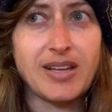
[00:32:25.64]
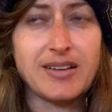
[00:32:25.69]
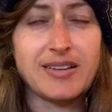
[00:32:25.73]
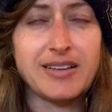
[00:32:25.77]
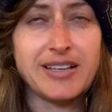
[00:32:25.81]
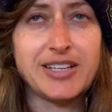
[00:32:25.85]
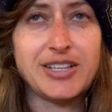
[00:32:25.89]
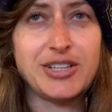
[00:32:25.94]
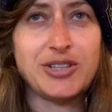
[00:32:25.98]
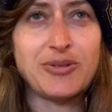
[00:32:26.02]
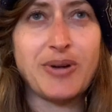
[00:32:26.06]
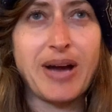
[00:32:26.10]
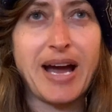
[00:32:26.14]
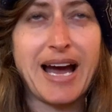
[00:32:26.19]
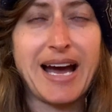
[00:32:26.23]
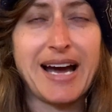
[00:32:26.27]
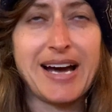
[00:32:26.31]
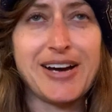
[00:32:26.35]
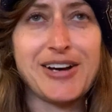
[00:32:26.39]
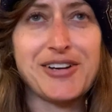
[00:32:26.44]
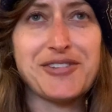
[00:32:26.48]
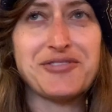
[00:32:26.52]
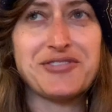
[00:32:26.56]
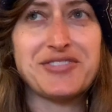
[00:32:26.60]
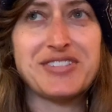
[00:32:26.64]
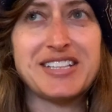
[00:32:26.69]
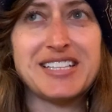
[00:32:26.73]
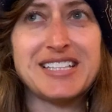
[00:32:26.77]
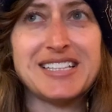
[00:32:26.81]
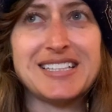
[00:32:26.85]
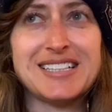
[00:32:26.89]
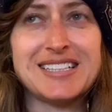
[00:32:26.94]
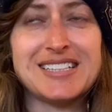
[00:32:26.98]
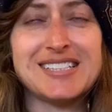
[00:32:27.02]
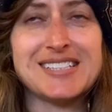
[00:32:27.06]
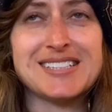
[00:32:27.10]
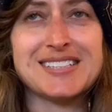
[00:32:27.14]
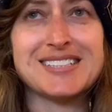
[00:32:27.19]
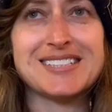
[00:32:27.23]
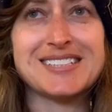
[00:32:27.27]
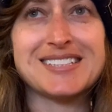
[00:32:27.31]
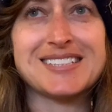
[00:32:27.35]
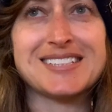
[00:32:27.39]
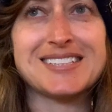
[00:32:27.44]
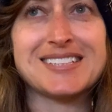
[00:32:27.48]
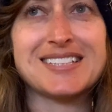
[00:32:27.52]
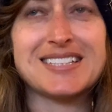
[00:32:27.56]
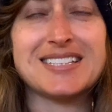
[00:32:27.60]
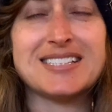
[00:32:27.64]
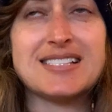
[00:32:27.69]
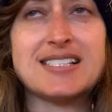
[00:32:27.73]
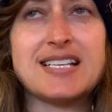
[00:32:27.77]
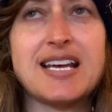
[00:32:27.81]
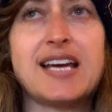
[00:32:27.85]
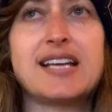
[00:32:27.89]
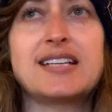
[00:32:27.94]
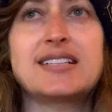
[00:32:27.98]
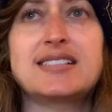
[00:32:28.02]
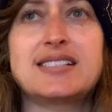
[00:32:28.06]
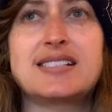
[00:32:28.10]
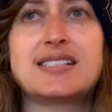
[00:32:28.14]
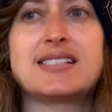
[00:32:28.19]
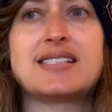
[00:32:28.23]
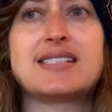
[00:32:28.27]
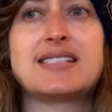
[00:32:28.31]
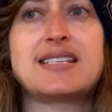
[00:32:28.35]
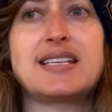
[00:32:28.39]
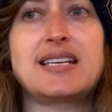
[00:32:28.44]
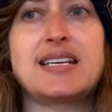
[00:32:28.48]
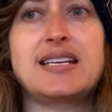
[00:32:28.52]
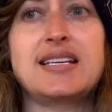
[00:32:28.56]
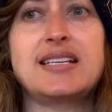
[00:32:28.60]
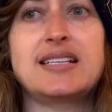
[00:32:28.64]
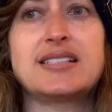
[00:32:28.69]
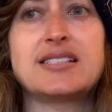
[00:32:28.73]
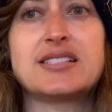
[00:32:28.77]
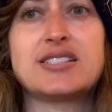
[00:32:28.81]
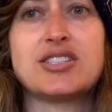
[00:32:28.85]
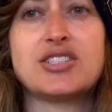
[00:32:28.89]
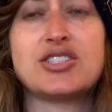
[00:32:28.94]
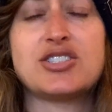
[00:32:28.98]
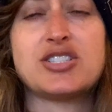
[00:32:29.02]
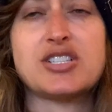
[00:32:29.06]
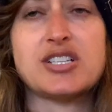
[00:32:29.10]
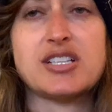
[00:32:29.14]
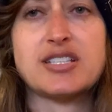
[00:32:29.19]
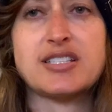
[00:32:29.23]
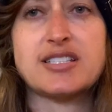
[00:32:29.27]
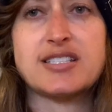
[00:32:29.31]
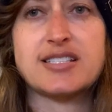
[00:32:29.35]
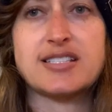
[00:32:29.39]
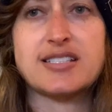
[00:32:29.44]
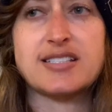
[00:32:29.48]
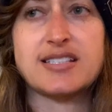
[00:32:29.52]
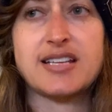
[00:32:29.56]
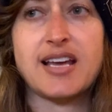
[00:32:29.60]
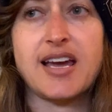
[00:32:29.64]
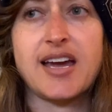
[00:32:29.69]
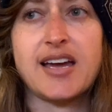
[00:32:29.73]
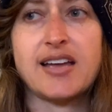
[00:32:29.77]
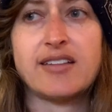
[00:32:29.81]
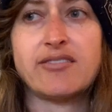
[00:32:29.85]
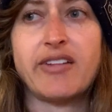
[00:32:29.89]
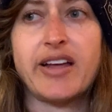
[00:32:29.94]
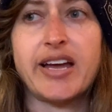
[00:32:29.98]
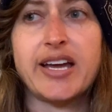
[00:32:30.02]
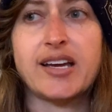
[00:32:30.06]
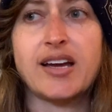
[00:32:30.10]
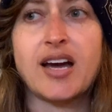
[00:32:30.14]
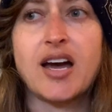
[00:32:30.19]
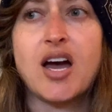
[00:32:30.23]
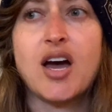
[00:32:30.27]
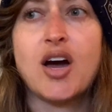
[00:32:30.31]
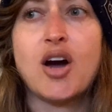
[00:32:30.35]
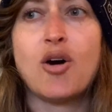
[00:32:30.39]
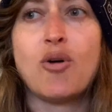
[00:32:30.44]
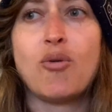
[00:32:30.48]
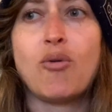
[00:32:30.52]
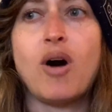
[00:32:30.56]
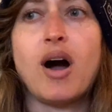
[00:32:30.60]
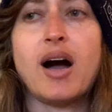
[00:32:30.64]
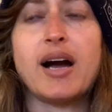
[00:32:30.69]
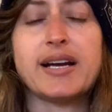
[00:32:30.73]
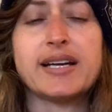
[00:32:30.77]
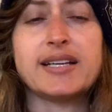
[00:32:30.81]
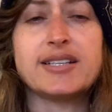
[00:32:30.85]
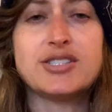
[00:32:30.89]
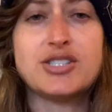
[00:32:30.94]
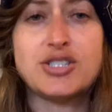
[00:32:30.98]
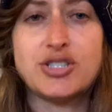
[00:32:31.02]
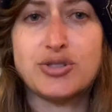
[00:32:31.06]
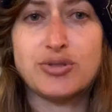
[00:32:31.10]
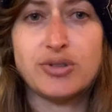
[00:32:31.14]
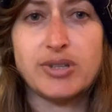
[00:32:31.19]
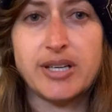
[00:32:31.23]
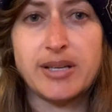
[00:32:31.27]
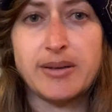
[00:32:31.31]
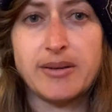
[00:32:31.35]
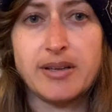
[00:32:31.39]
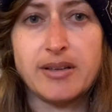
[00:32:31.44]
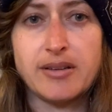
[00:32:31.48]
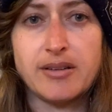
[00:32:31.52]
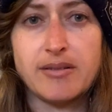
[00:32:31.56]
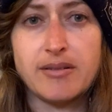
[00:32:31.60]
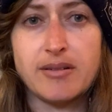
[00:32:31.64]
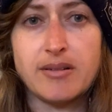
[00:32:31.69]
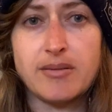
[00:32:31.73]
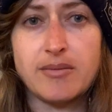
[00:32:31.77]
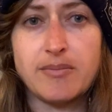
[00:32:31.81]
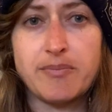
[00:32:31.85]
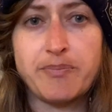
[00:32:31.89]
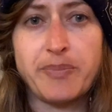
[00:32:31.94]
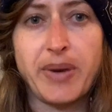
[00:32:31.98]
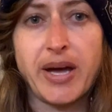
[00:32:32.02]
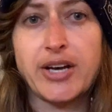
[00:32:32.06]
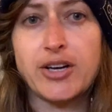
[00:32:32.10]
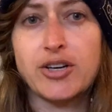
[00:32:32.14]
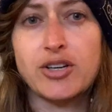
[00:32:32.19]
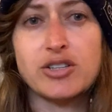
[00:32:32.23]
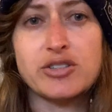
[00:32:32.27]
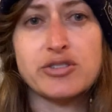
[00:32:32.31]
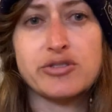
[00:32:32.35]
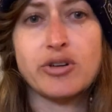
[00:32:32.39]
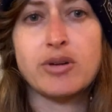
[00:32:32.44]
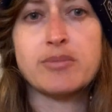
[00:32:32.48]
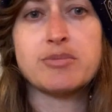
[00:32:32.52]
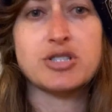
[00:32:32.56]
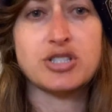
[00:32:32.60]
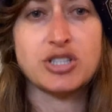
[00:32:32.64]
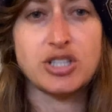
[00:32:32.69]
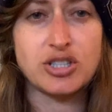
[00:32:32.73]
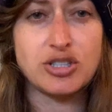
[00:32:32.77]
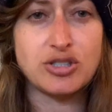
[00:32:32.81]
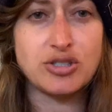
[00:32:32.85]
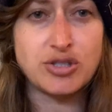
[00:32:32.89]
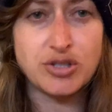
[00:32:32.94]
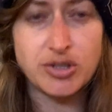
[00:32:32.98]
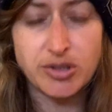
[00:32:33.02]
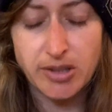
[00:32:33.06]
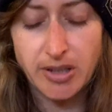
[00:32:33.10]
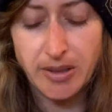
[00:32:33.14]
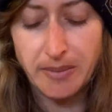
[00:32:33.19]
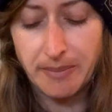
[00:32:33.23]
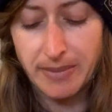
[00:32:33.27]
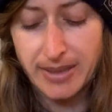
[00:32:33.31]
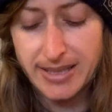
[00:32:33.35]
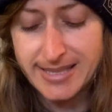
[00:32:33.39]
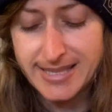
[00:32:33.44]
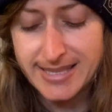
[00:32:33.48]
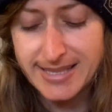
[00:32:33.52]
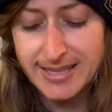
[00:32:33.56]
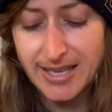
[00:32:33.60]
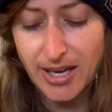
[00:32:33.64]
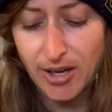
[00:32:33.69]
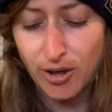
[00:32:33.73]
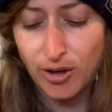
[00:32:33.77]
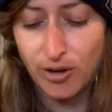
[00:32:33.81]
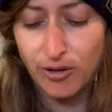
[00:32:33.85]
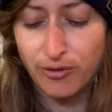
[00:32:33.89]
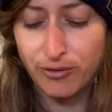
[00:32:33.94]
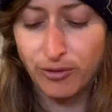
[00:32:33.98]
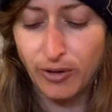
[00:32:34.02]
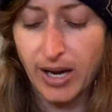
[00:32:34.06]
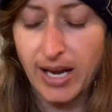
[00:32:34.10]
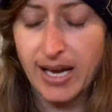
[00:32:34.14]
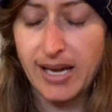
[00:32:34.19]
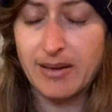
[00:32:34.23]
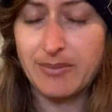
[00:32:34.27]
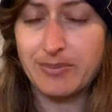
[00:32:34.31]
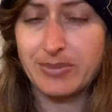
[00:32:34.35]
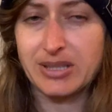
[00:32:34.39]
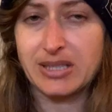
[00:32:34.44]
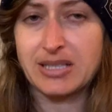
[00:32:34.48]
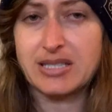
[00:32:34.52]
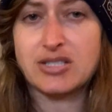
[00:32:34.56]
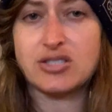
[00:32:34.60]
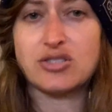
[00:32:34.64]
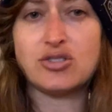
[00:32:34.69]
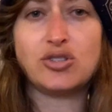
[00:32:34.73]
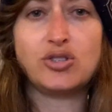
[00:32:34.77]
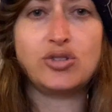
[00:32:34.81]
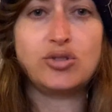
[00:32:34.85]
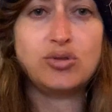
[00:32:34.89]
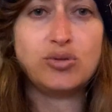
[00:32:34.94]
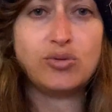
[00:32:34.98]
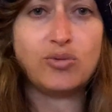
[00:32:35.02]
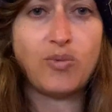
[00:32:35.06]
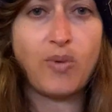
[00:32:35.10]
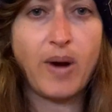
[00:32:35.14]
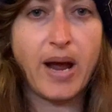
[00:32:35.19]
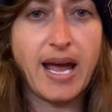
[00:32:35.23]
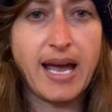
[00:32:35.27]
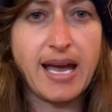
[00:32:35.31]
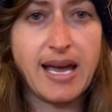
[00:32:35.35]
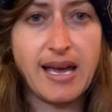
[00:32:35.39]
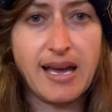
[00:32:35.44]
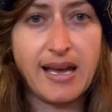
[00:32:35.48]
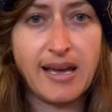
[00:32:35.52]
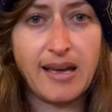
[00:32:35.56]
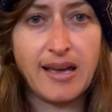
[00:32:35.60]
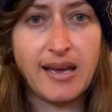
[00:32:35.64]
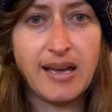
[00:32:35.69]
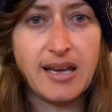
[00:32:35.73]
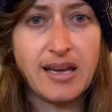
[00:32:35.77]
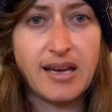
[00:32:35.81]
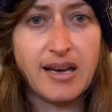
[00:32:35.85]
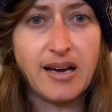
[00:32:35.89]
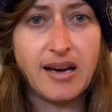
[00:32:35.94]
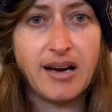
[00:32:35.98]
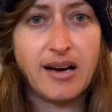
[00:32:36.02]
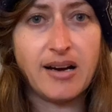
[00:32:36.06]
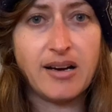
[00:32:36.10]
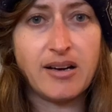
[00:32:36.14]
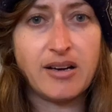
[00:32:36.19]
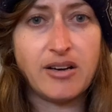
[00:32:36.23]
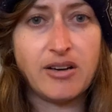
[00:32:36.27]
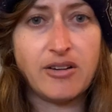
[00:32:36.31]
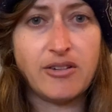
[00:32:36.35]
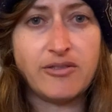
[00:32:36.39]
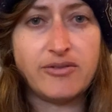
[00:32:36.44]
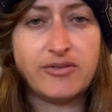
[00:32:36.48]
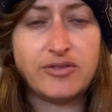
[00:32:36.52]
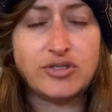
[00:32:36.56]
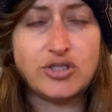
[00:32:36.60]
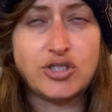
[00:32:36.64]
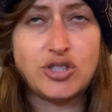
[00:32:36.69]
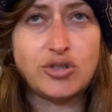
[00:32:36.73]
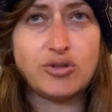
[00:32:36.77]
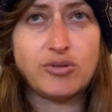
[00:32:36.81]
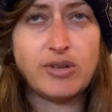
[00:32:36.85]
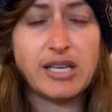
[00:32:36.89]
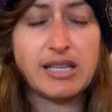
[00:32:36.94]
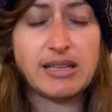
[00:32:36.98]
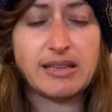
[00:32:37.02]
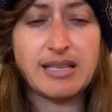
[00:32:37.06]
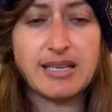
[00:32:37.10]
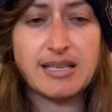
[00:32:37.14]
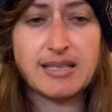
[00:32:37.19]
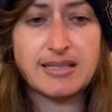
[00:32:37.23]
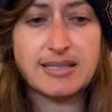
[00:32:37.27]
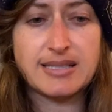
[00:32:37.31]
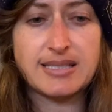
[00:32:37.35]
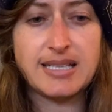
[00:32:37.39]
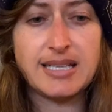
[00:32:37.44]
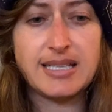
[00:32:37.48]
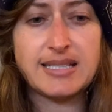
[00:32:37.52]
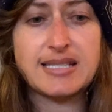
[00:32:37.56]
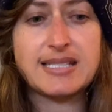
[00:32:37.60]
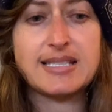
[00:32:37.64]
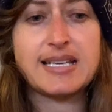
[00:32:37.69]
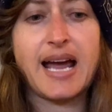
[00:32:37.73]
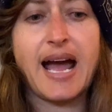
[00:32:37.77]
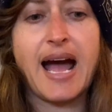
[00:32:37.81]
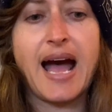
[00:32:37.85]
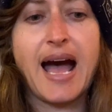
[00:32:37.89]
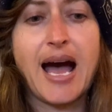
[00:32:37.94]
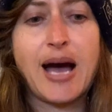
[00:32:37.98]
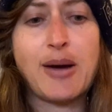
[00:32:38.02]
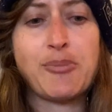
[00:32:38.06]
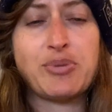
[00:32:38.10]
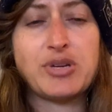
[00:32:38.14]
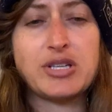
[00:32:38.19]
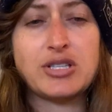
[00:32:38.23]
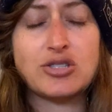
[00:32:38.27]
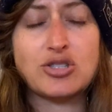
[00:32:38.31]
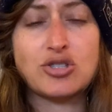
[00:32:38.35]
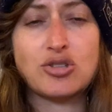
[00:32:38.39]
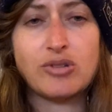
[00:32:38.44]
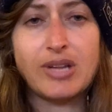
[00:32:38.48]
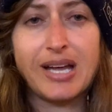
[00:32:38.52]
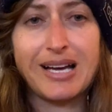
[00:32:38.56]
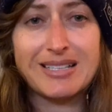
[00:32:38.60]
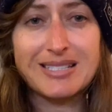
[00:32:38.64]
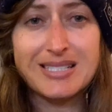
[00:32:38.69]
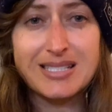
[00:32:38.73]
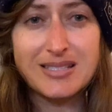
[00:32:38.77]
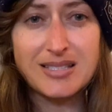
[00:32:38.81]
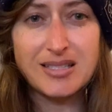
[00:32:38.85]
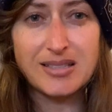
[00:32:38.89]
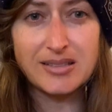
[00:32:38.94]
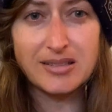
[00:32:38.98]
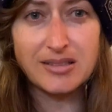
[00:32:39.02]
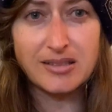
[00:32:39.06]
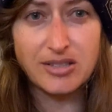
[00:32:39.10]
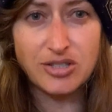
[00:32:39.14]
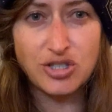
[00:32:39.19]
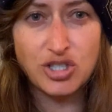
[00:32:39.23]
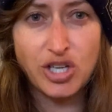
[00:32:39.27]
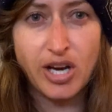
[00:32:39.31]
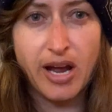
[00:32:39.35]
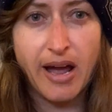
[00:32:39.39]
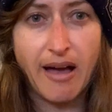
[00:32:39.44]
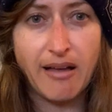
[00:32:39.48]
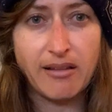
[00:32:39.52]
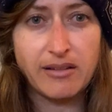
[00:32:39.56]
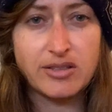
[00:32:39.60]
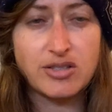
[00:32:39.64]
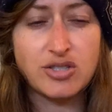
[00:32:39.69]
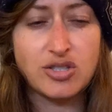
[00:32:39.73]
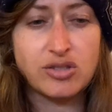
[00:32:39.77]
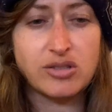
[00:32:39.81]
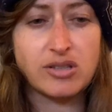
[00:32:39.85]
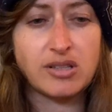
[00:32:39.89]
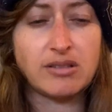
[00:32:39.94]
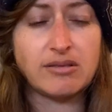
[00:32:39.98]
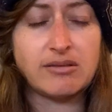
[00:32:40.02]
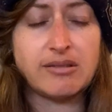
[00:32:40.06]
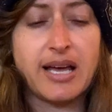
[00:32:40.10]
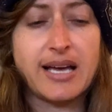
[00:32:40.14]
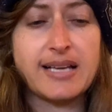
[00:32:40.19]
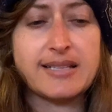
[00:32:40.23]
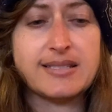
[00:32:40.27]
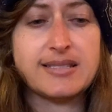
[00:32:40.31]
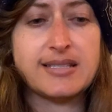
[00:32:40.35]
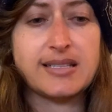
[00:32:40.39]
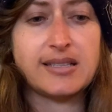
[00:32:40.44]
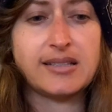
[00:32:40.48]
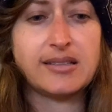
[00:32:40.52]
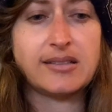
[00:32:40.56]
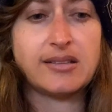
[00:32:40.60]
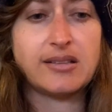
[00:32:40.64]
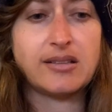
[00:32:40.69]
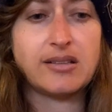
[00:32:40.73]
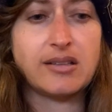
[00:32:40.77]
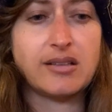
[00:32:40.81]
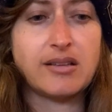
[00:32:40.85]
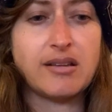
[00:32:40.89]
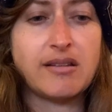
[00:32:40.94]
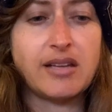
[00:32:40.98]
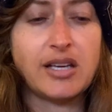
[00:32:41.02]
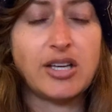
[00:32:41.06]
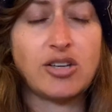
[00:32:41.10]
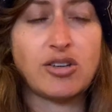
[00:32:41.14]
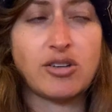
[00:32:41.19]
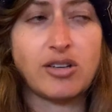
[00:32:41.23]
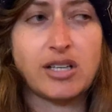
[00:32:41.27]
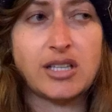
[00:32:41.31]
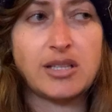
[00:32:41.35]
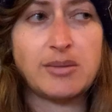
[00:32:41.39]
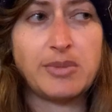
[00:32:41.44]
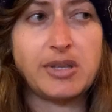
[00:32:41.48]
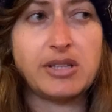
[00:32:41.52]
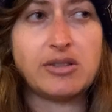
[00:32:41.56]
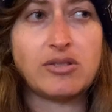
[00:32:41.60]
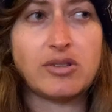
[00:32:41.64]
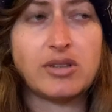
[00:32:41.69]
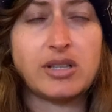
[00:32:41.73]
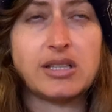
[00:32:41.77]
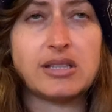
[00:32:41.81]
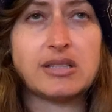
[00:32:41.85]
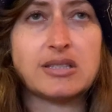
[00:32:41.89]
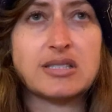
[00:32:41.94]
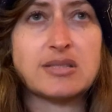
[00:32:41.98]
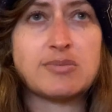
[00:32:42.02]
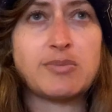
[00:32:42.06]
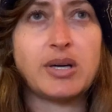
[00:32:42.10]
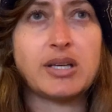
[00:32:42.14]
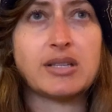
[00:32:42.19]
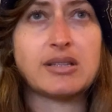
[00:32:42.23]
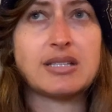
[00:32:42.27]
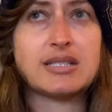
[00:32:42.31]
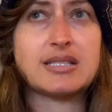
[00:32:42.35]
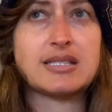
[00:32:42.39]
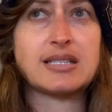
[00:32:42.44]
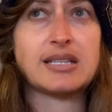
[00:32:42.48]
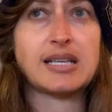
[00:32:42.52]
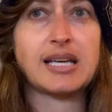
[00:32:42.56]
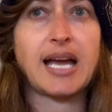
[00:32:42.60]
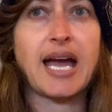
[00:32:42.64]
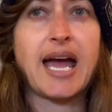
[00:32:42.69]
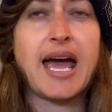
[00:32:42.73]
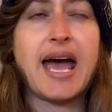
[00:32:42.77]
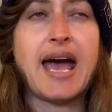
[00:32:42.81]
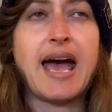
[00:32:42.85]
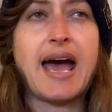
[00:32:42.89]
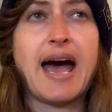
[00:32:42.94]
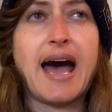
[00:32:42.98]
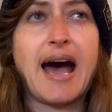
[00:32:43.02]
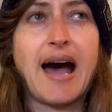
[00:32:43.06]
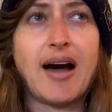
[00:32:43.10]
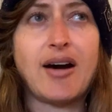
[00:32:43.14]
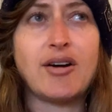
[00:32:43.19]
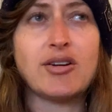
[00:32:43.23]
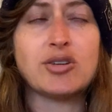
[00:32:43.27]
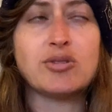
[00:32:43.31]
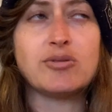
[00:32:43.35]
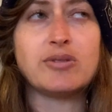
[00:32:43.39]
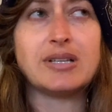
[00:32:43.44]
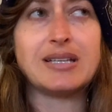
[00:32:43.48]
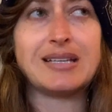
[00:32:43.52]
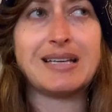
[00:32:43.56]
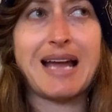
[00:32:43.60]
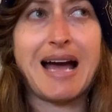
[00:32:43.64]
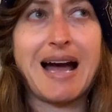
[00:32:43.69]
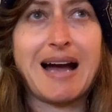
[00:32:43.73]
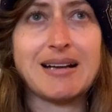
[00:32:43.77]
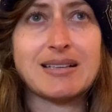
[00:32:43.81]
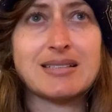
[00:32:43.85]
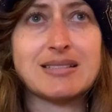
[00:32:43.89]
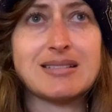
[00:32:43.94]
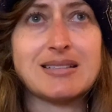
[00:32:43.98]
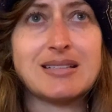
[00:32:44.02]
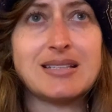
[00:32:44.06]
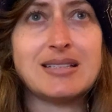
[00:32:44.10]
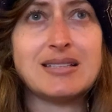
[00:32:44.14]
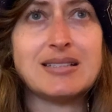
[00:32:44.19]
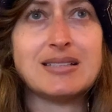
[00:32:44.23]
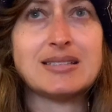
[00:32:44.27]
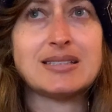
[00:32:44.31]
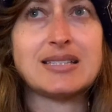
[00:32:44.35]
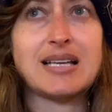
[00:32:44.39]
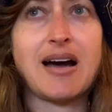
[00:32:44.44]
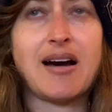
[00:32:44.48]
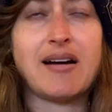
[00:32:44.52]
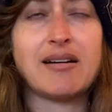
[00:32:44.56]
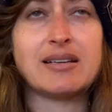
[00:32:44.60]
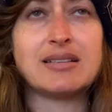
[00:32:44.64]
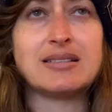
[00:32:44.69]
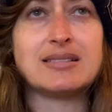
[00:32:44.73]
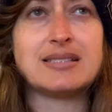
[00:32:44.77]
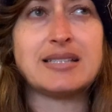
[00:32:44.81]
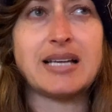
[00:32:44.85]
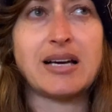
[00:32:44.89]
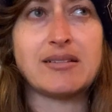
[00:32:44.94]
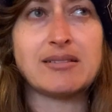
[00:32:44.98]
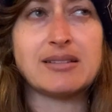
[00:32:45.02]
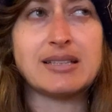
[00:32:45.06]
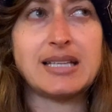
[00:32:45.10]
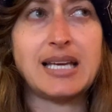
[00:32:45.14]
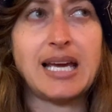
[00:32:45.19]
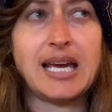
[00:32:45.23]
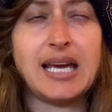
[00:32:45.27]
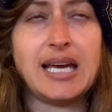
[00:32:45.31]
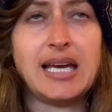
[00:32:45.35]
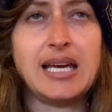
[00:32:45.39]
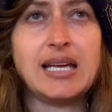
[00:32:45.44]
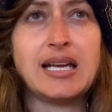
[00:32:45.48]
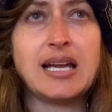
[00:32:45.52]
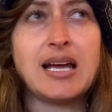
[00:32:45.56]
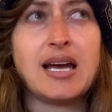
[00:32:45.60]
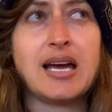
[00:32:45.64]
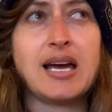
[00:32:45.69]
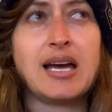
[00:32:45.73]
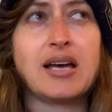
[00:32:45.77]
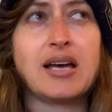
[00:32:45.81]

like you have this tendency to just say like, well, I can do it better, so I'm just going to do it myself, right? But this new way of doing things needs to happen. So that's the the challenge or the lesson that you're going to be learning this month is like how to enact this, how to delegate